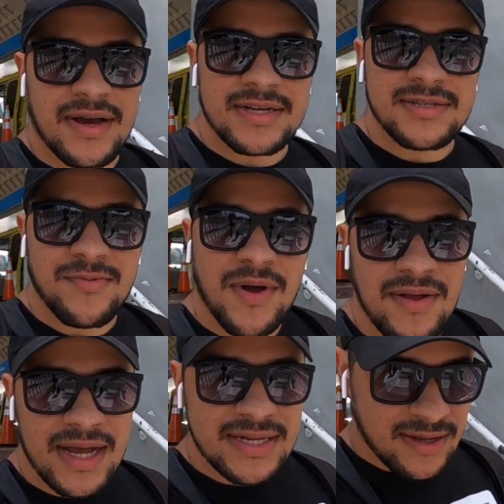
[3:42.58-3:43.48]
as
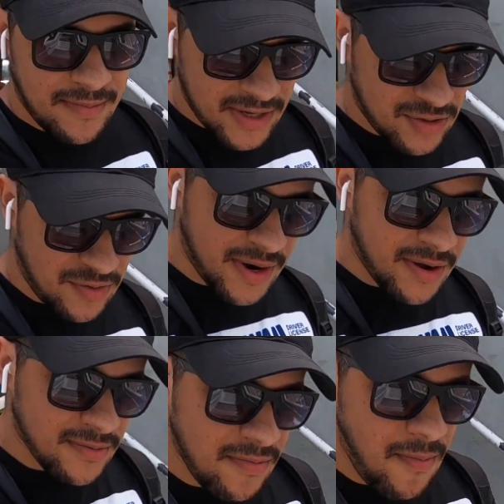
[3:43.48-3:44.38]
well as the Metro
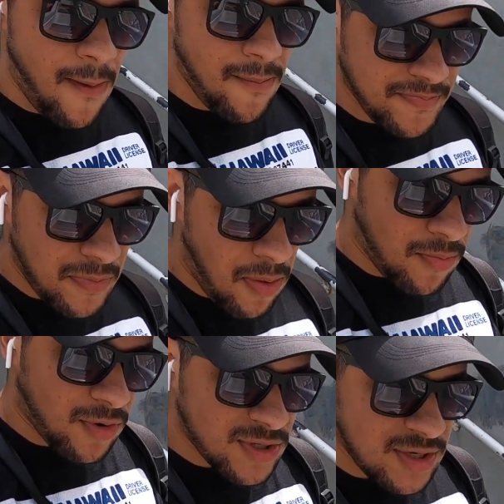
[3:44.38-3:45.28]
Rail,
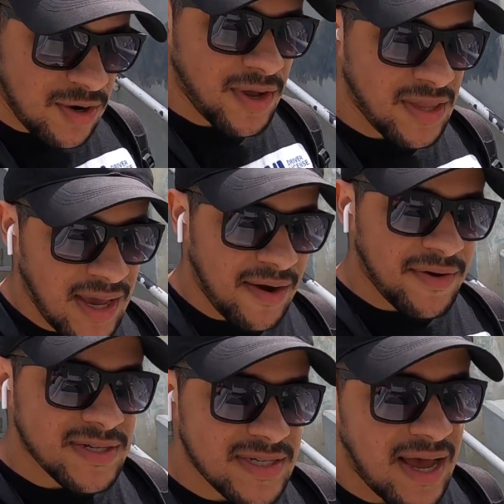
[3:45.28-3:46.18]
more so in the
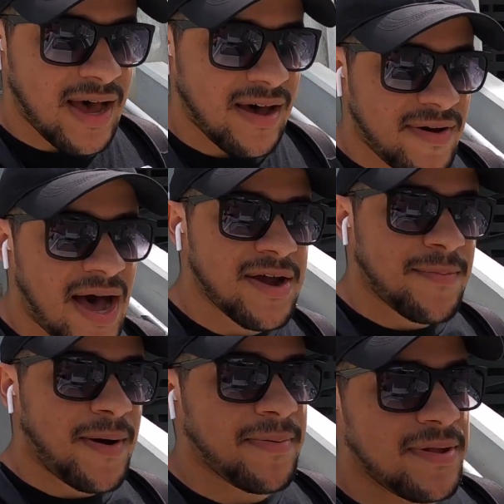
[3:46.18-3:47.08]
areas that have higher
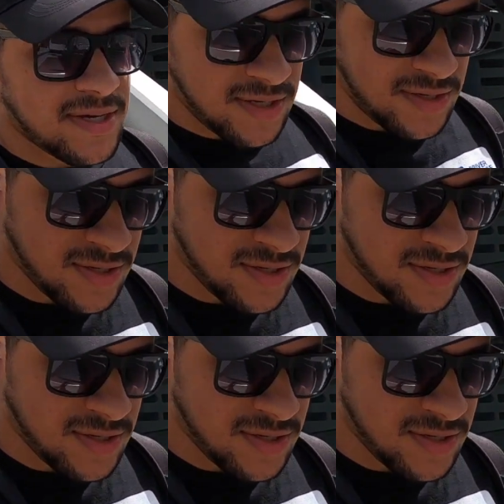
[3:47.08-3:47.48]
population.